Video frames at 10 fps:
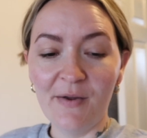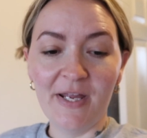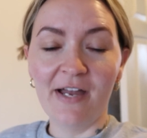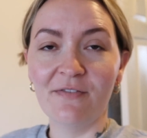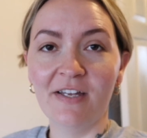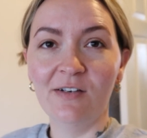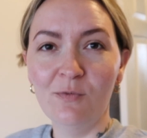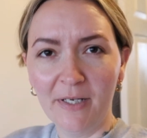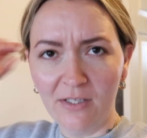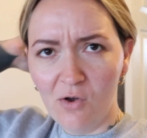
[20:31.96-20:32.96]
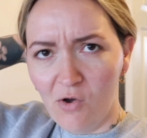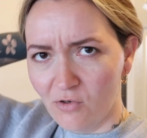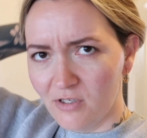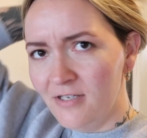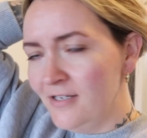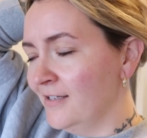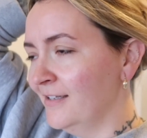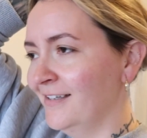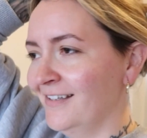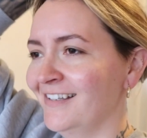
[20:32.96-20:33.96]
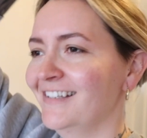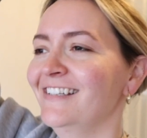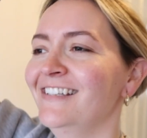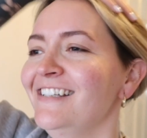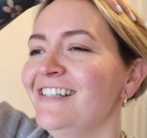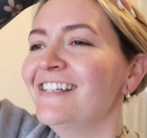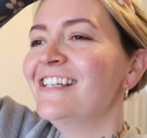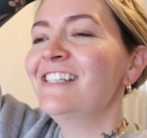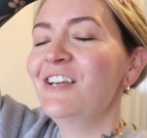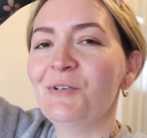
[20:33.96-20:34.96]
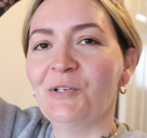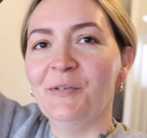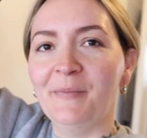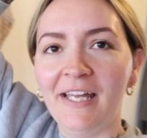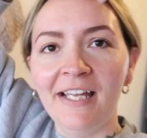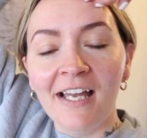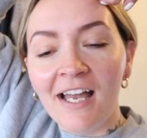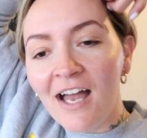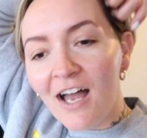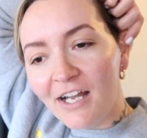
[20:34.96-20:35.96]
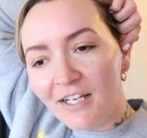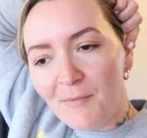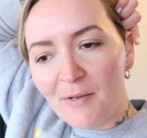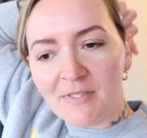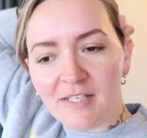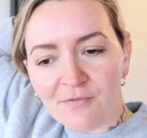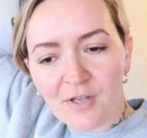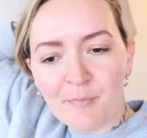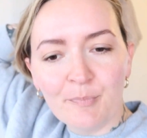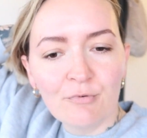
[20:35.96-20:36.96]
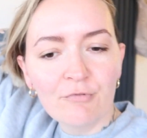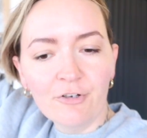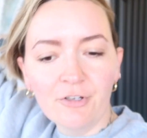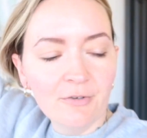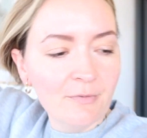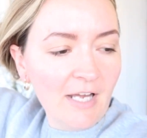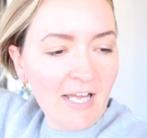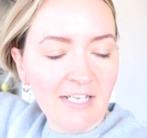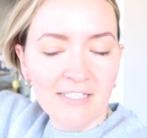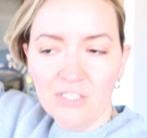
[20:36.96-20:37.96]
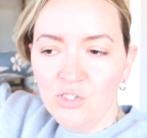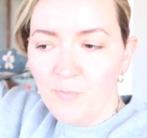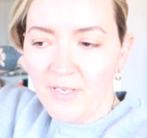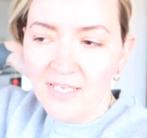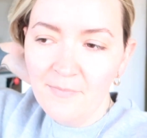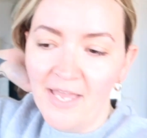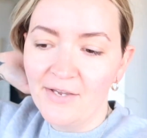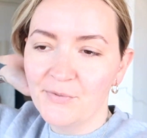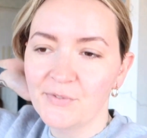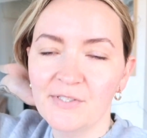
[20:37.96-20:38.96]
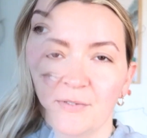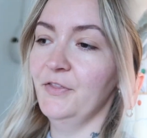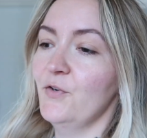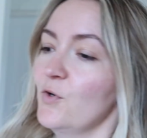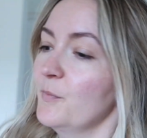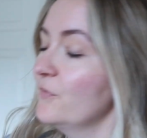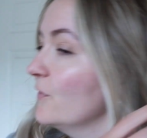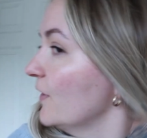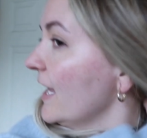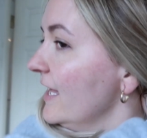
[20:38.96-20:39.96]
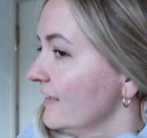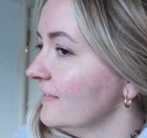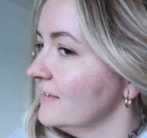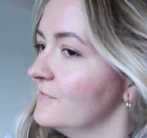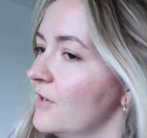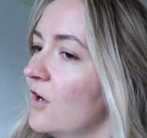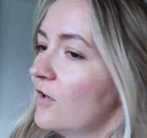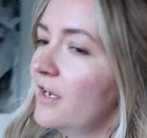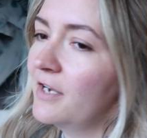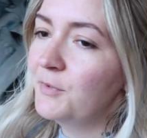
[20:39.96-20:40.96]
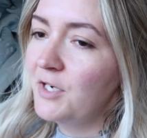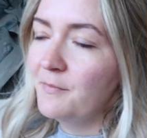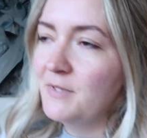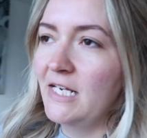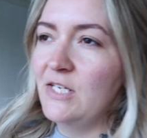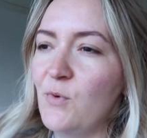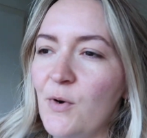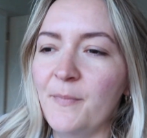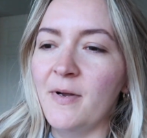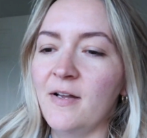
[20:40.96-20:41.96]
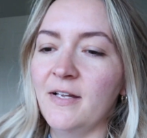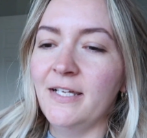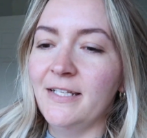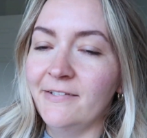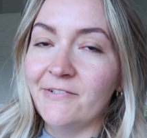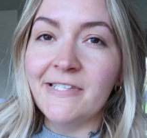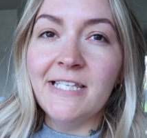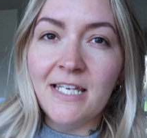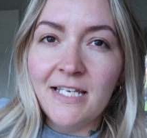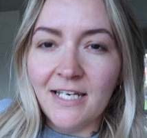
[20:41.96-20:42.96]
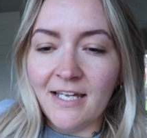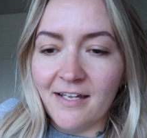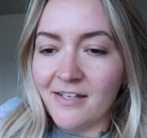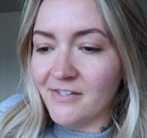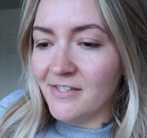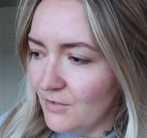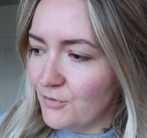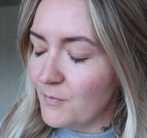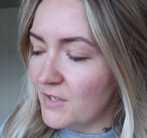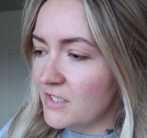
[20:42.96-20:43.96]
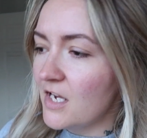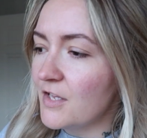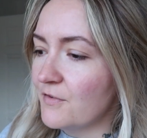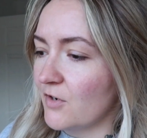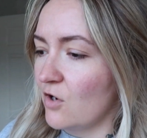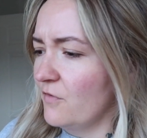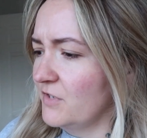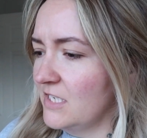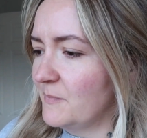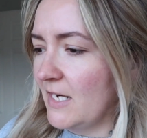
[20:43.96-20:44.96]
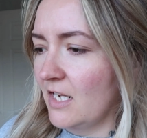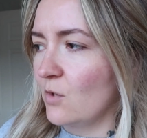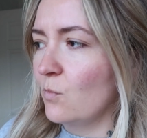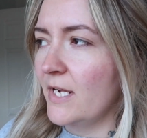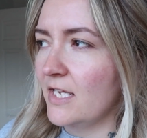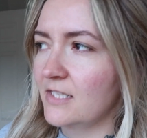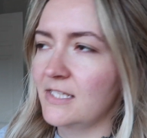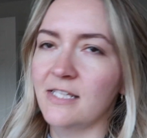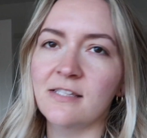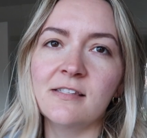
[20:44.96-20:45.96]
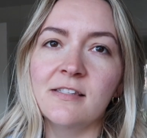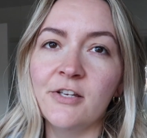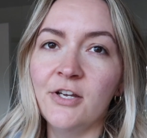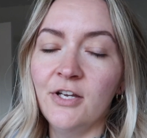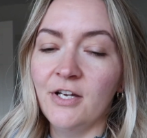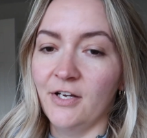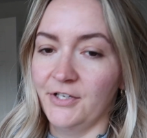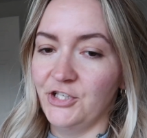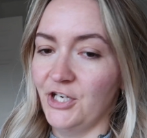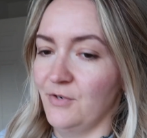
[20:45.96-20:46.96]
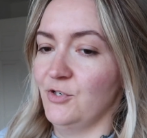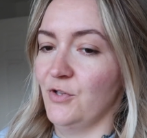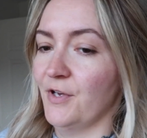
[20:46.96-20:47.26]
we have it. Oh my god. Don't look at me. I'm going to make myself a brew and do my emails. I thought before I end this vlog I would update you on my little seedlings. From the start of the vlog, obviously it's been like a week since I showed you